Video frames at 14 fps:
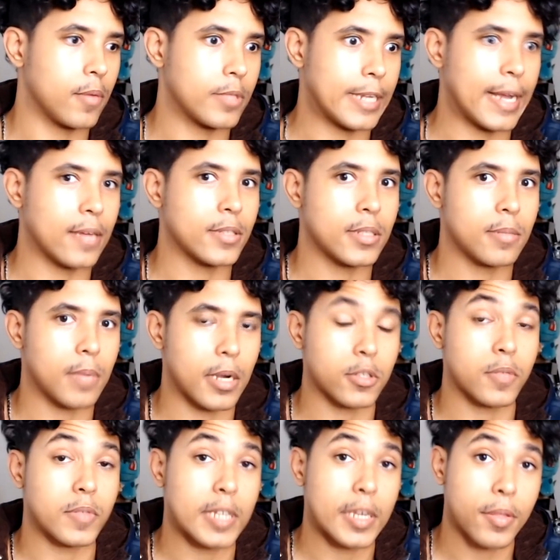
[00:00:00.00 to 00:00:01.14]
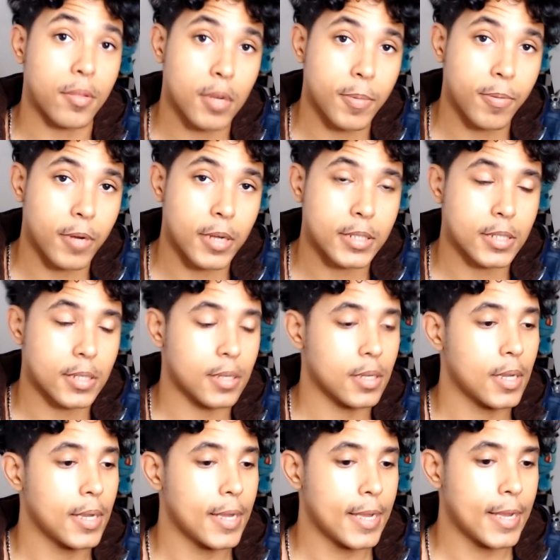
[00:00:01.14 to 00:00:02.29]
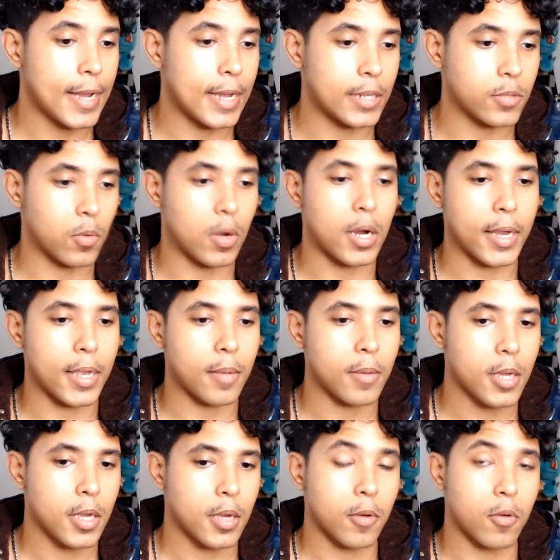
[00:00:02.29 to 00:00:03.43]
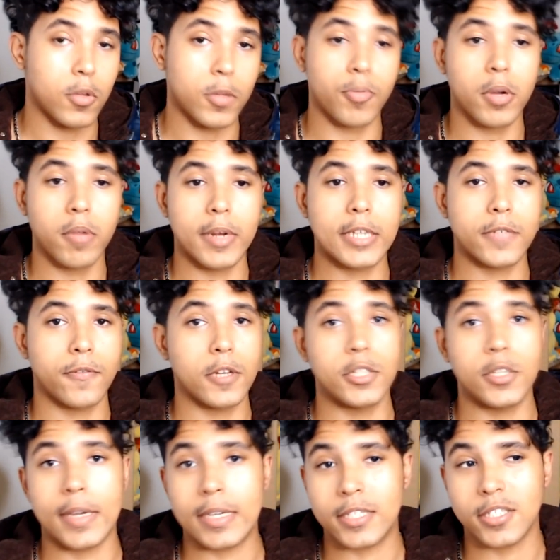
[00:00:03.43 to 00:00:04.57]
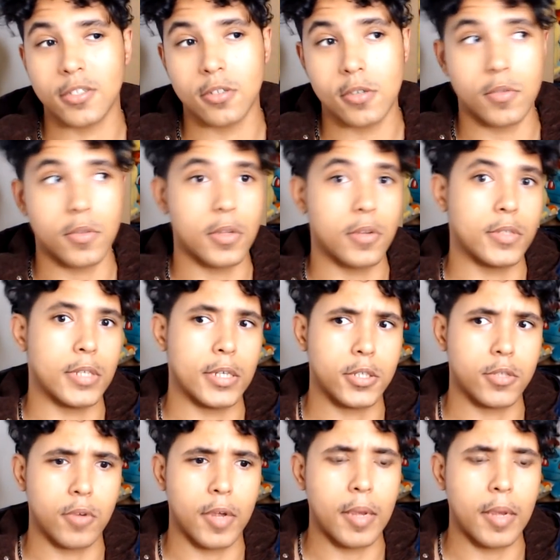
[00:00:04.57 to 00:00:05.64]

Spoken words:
it was announced, Microsoft's E3 presser, and is why all the pre-release footage you kind of saw and all those like